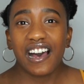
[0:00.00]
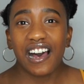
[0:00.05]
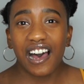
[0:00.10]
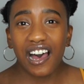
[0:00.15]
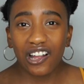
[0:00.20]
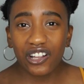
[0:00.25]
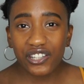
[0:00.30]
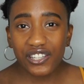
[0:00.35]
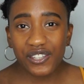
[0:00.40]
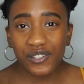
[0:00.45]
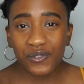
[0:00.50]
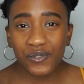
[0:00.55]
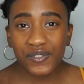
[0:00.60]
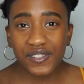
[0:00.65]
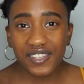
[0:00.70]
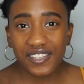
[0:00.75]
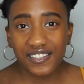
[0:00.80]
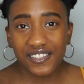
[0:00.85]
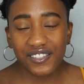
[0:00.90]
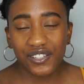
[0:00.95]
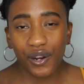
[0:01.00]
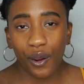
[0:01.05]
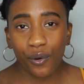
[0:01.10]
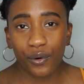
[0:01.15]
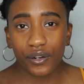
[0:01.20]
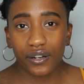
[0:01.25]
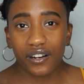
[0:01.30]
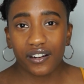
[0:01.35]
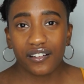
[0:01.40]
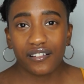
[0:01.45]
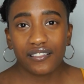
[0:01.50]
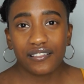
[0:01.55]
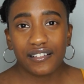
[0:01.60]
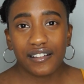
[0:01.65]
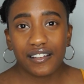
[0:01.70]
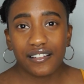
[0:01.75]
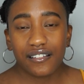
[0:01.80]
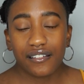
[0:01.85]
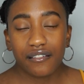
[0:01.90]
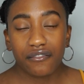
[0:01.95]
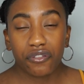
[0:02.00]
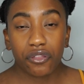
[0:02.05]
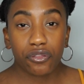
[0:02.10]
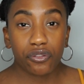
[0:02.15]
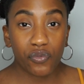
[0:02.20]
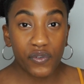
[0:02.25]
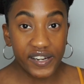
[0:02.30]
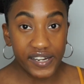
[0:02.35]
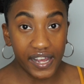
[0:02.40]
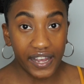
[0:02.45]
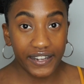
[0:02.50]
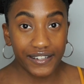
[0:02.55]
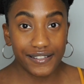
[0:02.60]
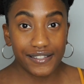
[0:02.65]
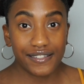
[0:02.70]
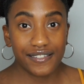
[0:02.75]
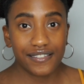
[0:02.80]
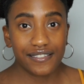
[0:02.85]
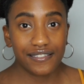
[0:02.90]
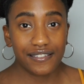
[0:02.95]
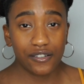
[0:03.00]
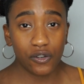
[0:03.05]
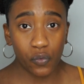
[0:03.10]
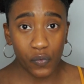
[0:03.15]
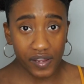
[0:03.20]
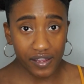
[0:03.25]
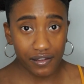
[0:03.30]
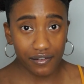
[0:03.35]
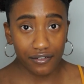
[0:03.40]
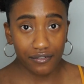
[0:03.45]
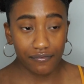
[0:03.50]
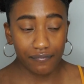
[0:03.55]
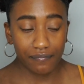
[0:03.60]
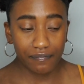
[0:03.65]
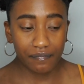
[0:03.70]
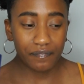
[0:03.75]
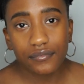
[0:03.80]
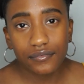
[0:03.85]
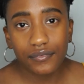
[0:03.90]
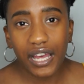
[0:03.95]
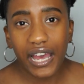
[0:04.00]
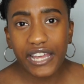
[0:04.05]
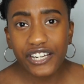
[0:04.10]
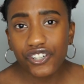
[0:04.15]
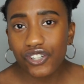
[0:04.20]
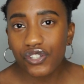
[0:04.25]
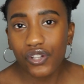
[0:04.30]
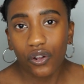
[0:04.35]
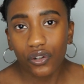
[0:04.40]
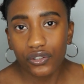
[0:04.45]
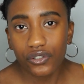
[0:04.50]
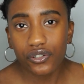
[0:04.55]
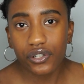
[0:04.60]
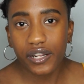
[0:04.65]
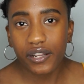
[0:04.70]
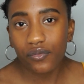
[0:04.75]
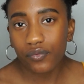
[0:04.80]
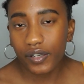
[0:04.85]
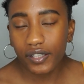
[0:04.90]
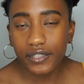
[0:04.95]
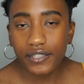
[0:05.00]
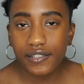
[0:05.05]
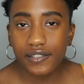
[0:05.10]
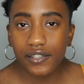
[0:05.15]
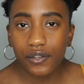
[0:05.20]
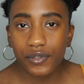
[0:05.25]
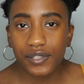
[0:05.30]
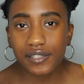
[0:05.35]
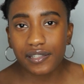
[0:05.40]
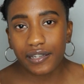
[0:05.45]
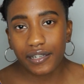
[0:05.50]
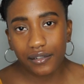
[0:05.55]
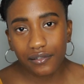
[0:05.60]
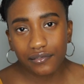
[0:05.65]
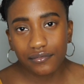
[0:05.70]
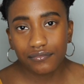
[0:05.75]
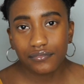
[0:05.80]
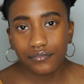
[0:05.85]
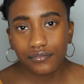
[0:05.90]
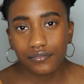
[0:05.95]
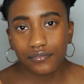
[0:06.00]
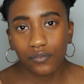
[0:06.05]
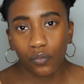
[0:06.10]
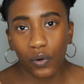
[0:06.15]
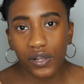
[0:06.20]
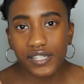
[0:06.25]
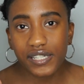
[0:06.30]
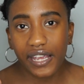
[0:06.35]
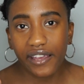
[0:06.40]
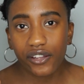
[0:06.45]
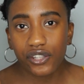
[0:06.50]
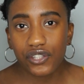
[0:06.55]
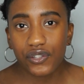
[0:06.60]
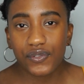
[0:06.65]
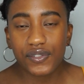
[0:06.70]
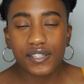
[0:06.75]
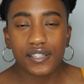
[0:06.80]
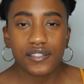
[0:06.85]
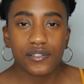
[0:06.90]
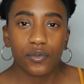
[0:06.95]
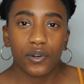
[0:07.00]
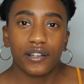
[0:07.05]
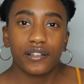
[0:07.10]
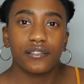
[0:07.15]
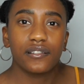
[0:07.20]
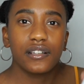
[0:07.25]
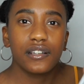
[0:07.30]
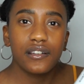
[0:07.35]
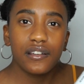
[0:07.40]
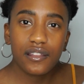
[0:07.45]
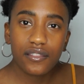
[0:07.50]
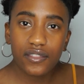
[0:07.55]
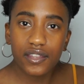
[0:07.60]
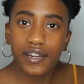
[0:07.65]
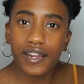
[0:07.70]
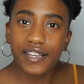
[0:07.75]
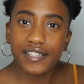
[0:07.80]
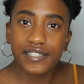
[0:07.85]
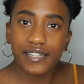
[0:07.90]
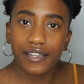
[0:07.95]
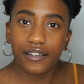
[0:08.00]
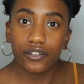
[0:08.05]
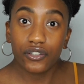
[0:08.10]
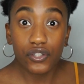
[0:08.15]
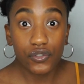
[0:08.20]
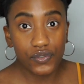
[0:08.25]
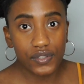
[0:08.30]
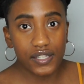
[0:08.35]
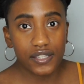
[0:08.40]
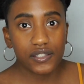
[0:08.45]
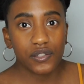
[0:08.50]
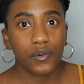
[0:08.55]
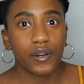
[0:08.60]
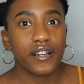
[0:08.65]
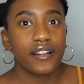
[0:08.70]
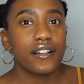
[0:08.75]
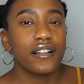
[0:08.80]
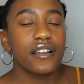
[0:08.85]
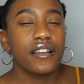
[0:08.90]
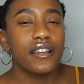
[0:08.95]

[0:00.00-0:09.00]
I'll use this toner 3 nights a week. I just alternate, really. So it's like, one day I'll use this one, the next day I'll use this one.